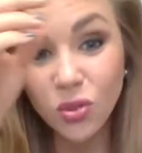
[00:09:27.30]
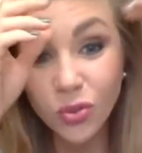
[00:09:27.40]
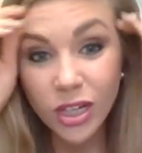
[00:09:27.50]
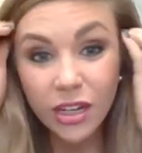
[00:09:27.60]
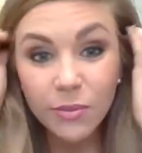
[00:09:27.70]

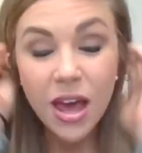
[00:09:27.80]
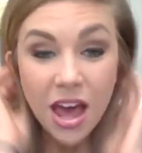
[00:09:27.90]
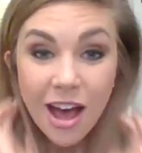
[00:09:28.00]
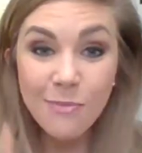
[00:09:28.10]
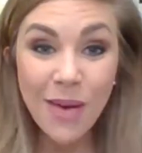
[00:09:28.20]
dream,
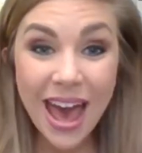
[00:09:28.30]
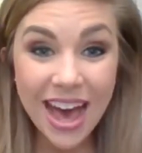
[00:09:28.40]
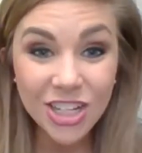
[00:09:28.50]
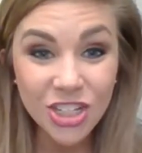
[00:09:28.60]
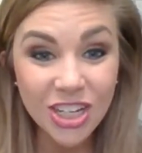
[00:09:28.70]
a
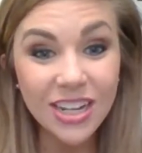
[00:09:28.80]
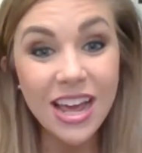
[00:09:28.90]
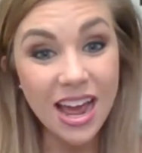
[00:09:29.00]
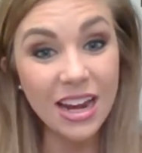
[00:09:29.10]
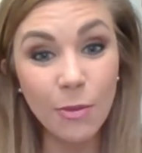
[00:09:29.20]
passion,
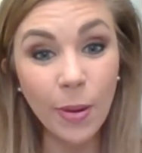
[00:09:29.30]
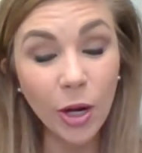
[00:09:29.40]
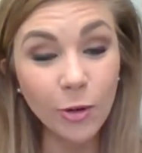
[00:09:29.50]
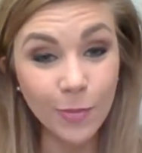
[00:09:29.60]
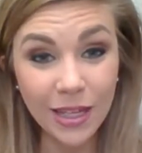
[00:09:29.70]
and a
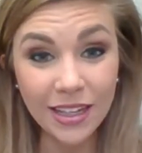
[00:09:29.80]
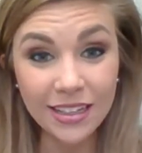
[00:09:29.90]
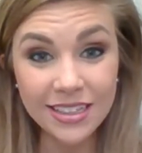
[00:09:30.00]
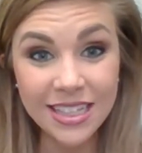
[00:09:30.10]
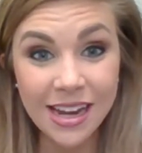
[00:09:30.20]

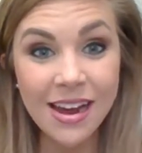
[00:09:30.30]
purpose.